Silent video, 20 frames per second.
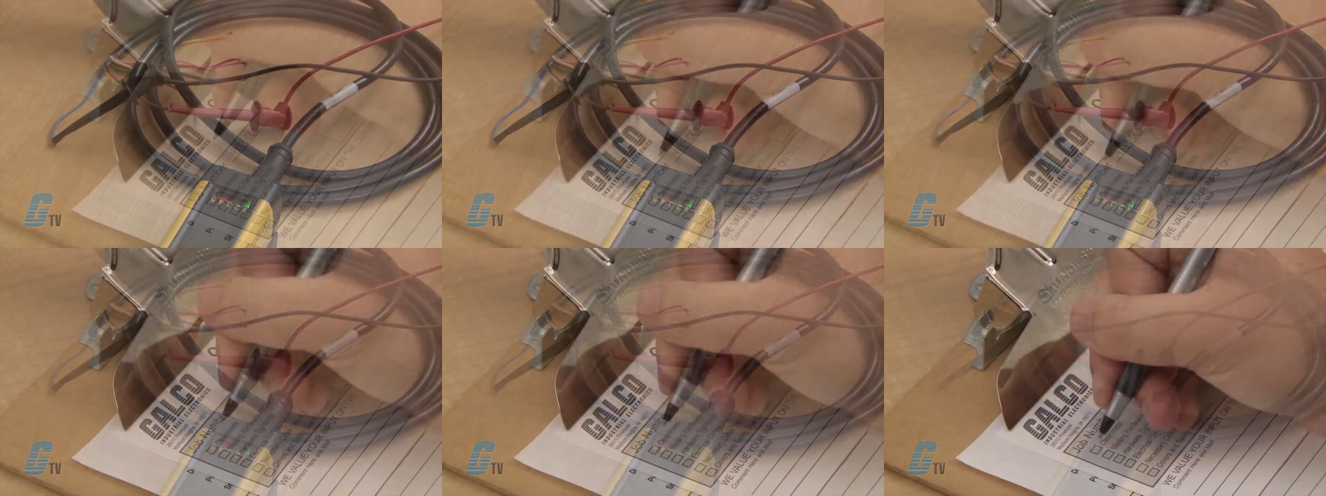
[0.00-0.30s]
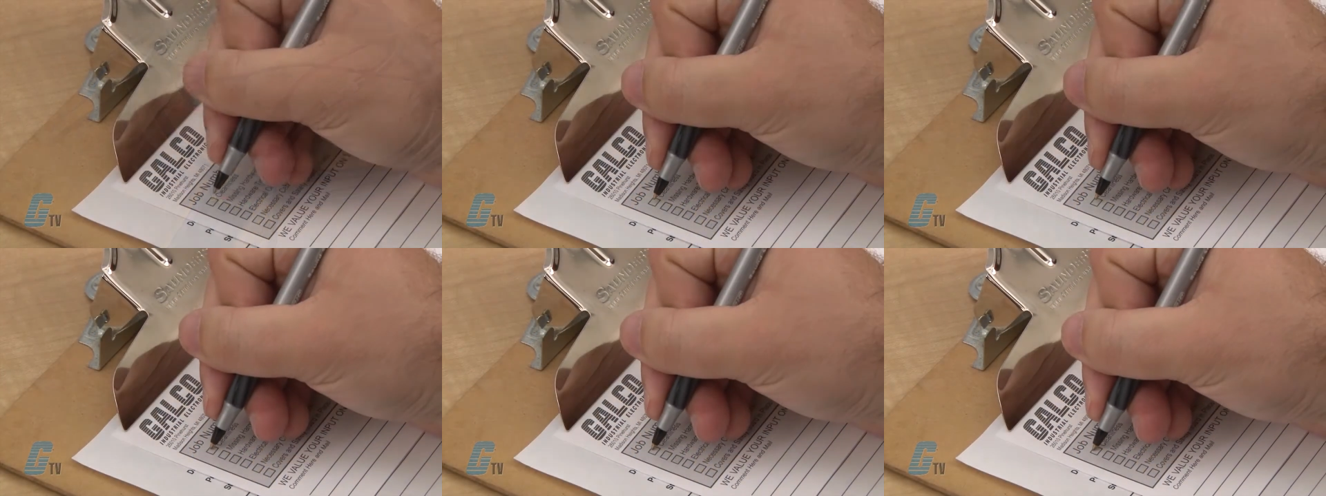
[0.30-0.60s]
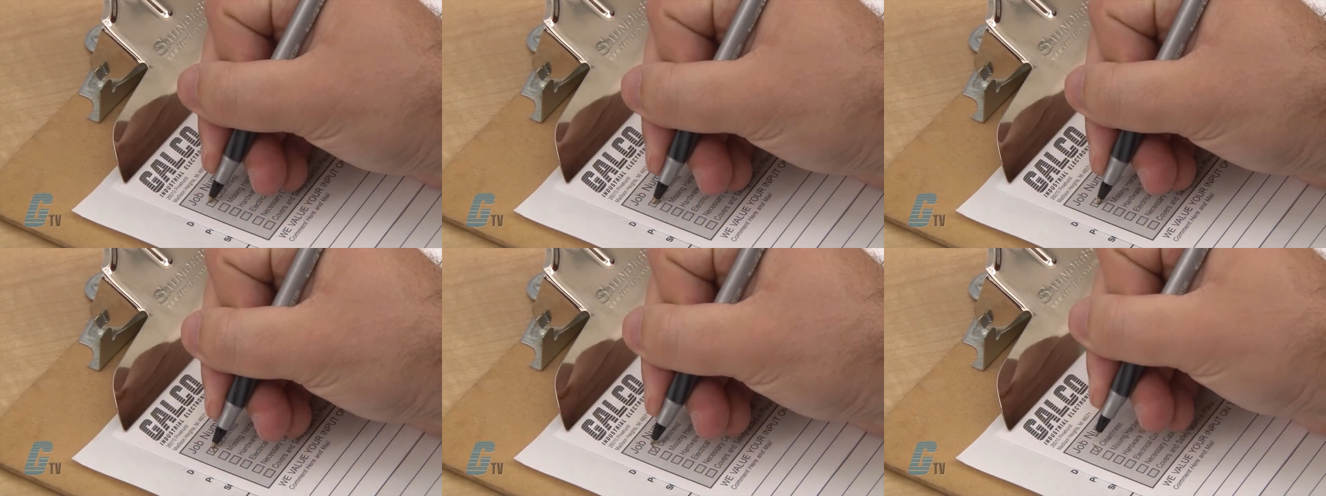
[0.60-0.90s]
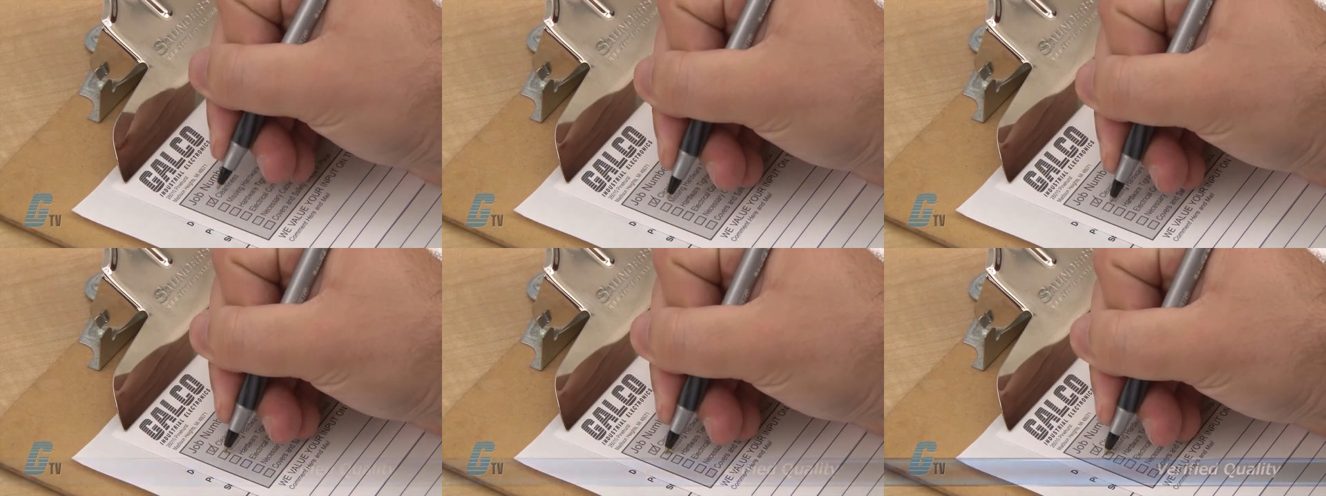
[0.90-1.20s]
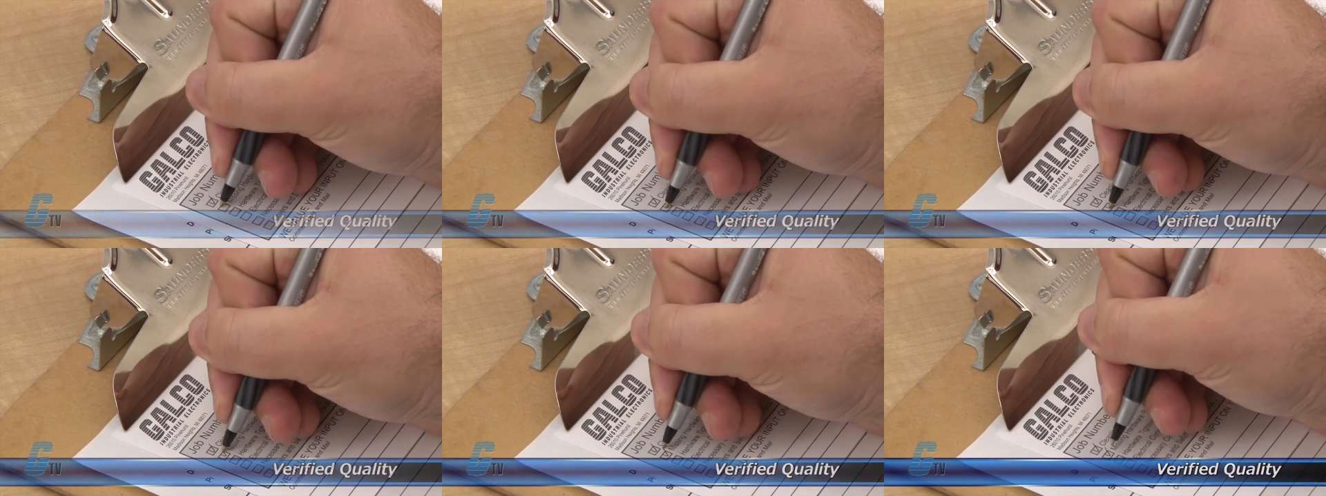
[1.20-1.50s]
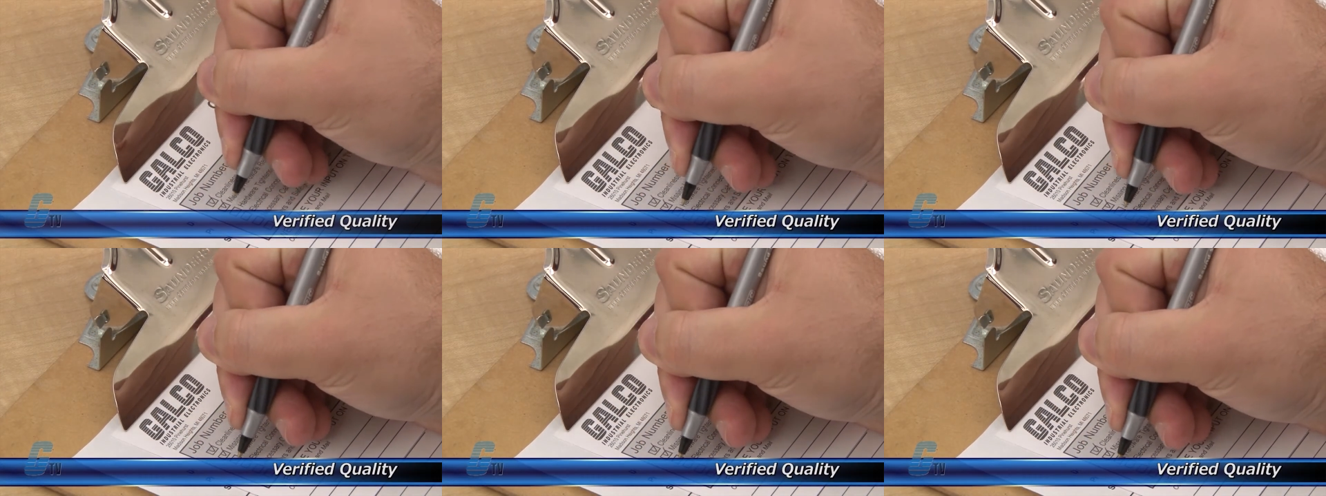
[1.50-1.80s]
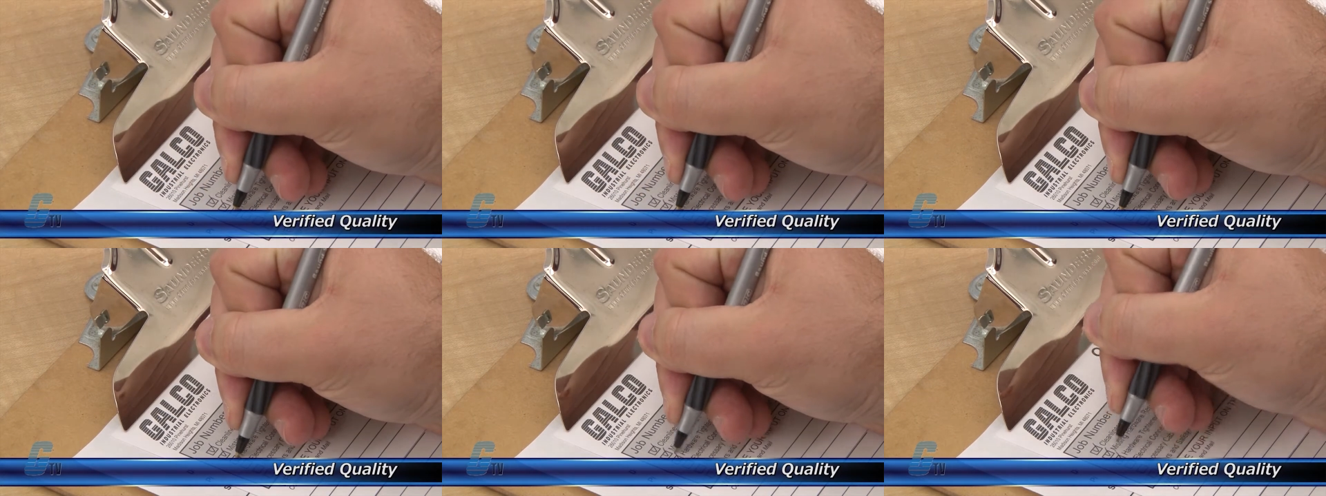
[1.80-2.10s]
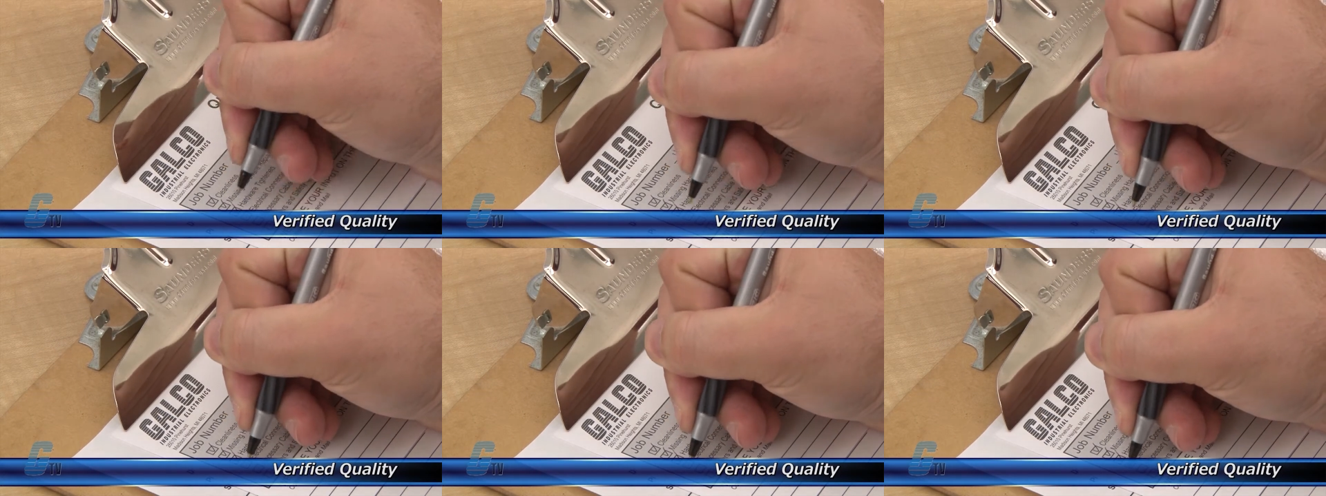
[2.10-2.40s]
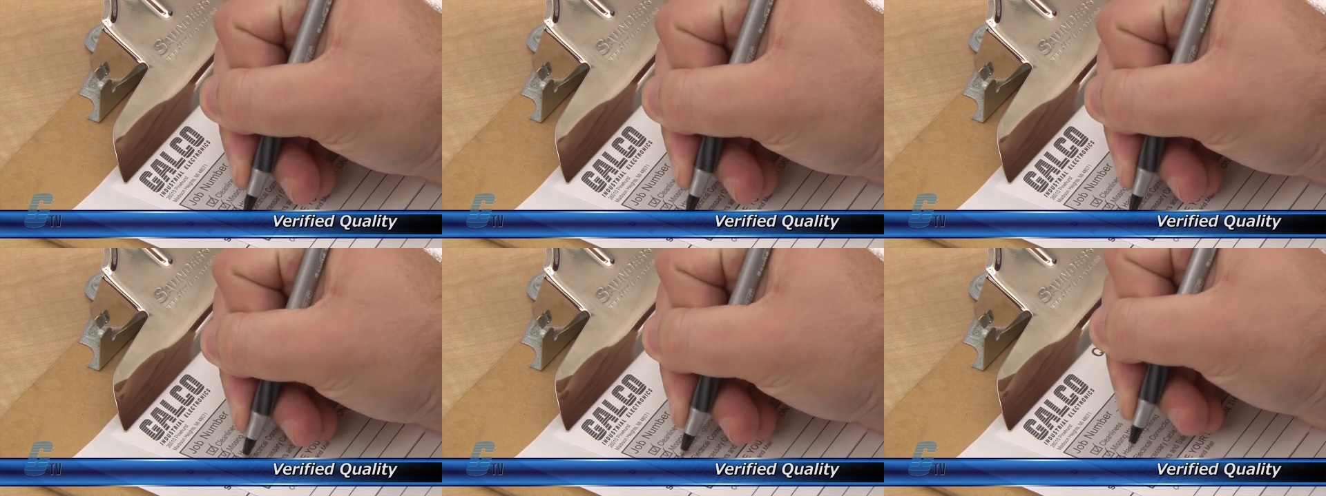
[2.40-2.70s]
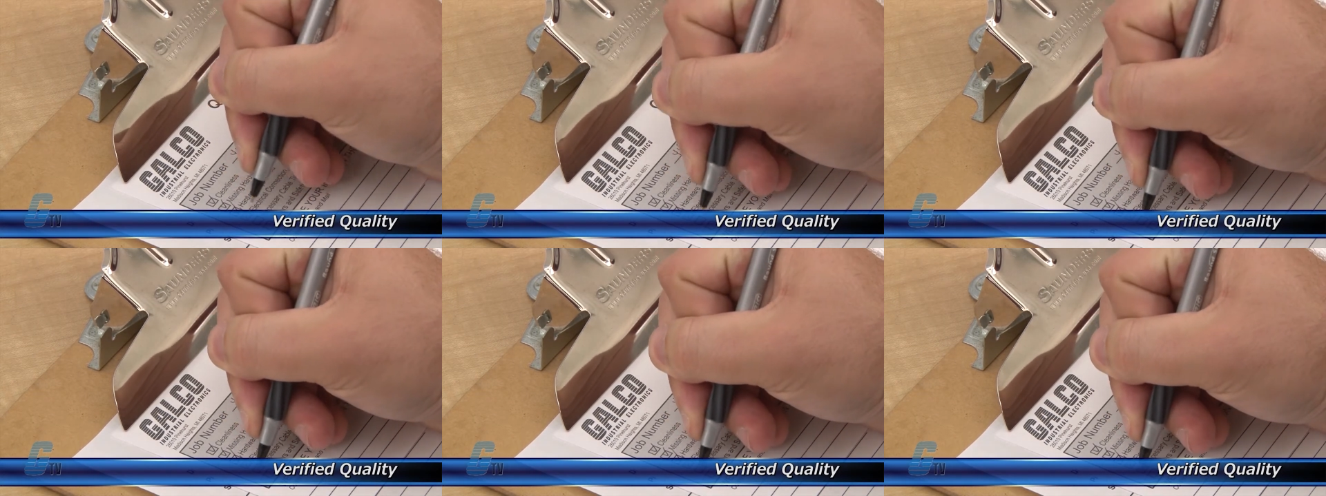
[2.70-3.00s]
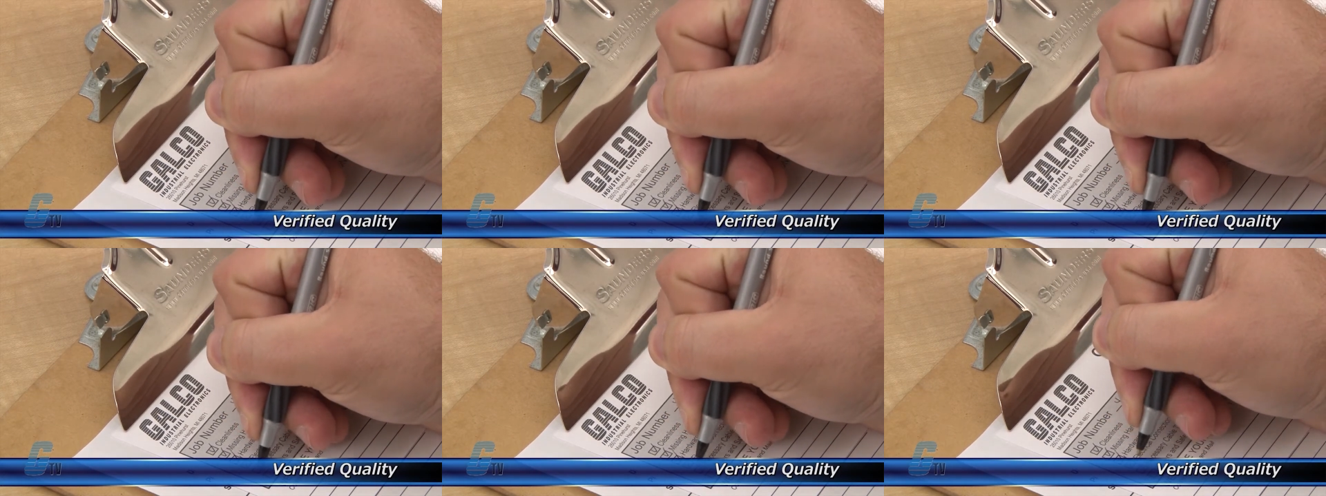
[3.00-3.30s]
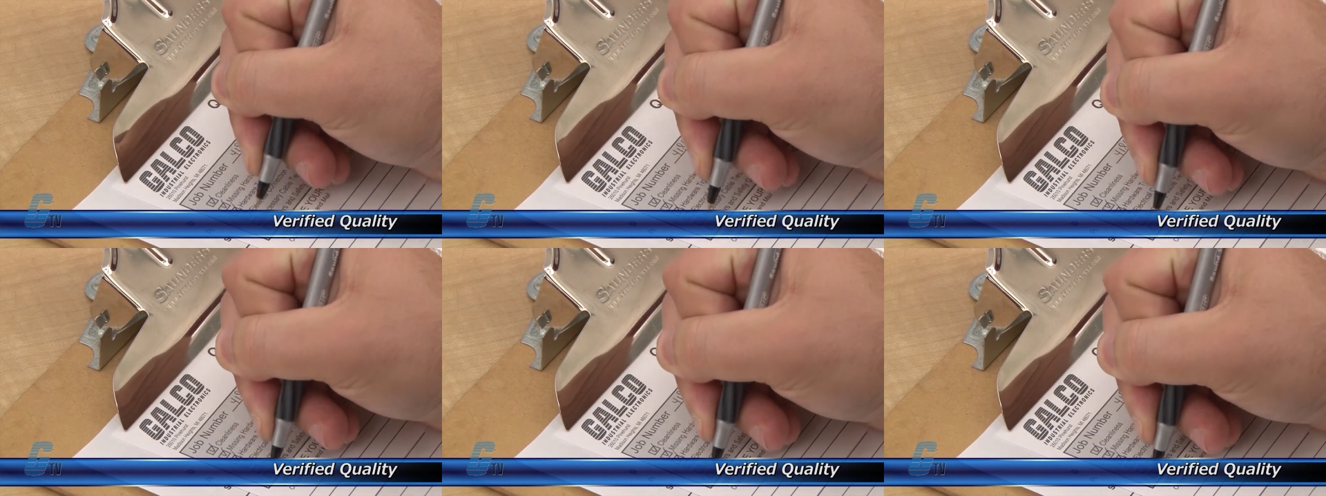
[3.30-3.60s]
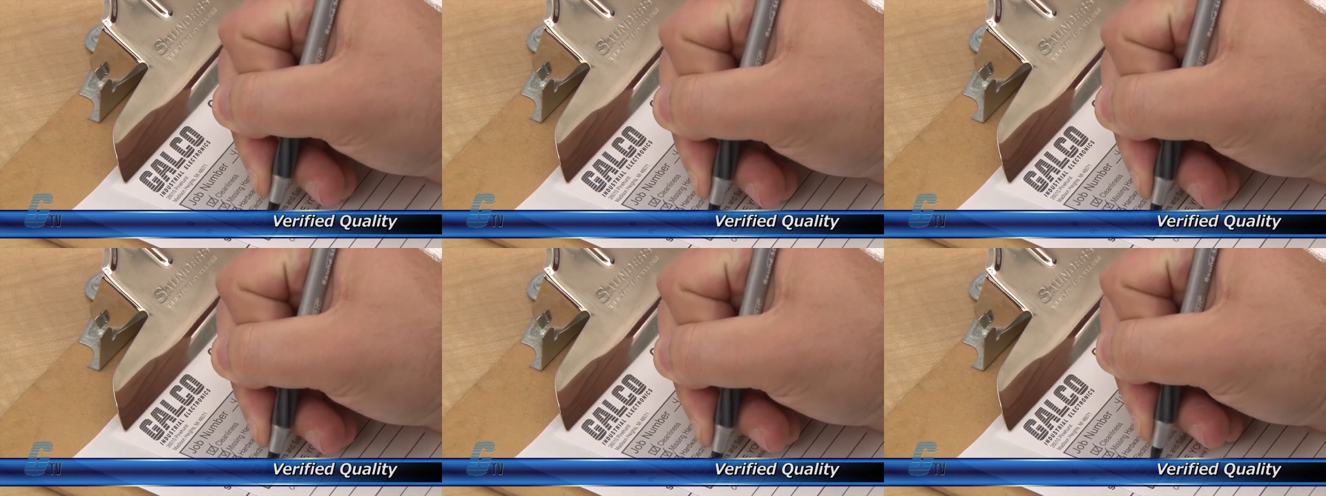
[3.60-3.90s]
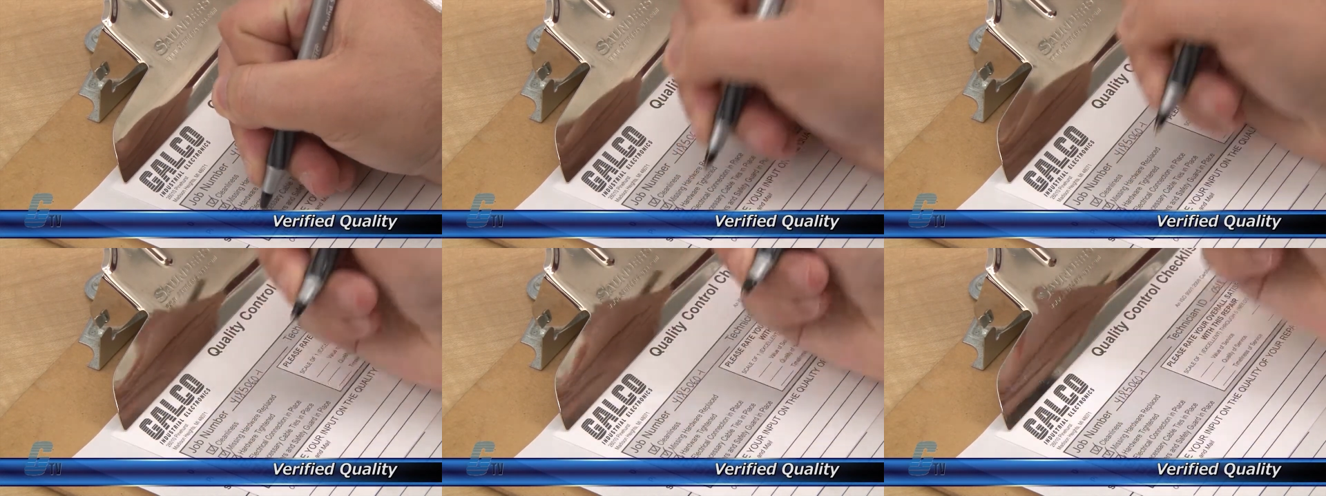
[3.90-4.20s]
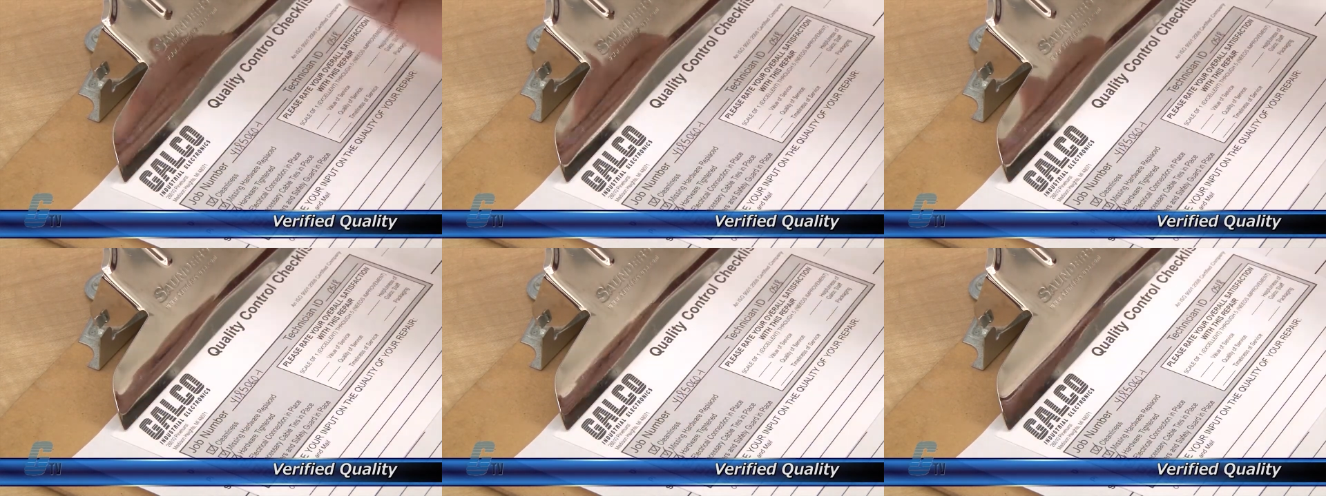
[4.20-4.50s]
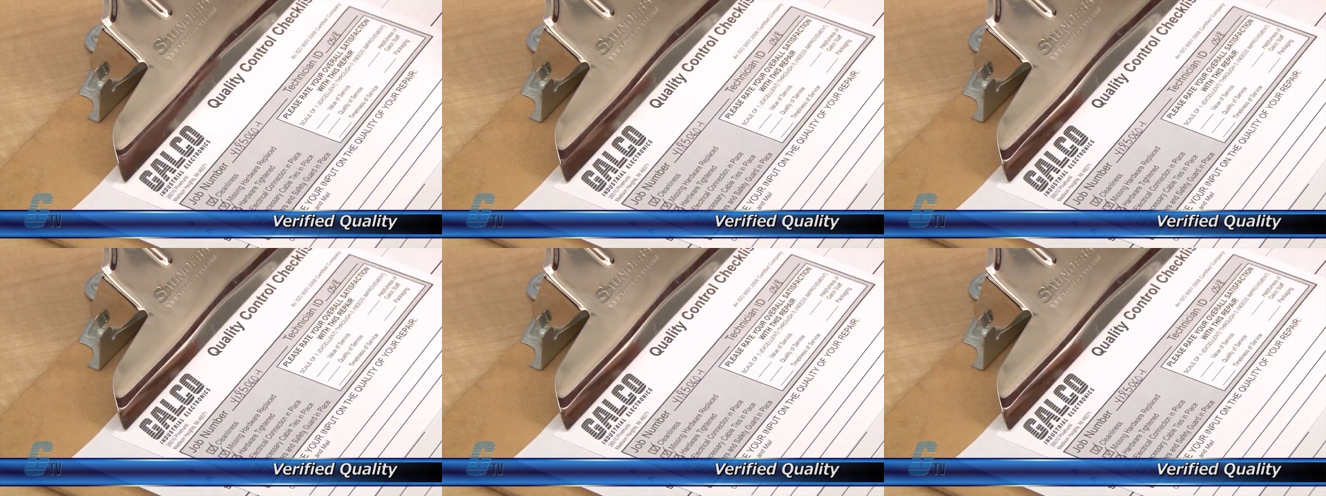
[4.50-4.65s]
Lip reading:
(no speaker visible)